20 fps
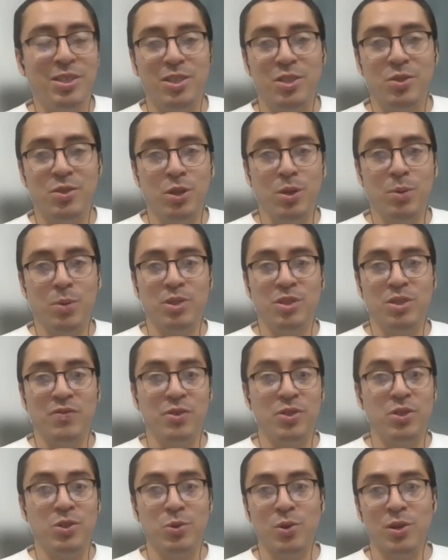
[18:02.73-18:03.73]
gonna straight up just
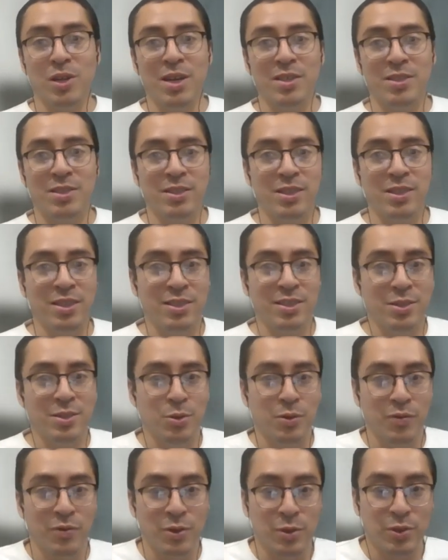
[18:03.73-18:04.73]
visualize it then so
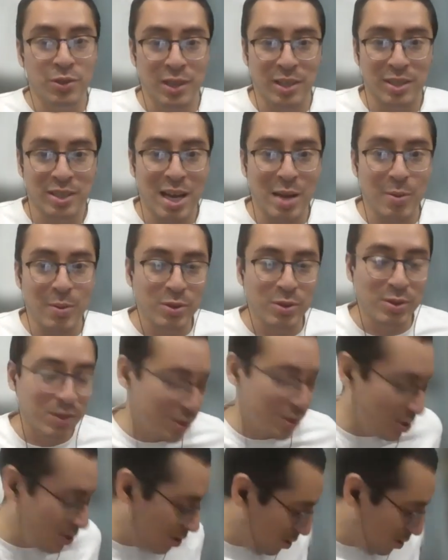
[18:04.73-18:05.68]
it feels like it's happening.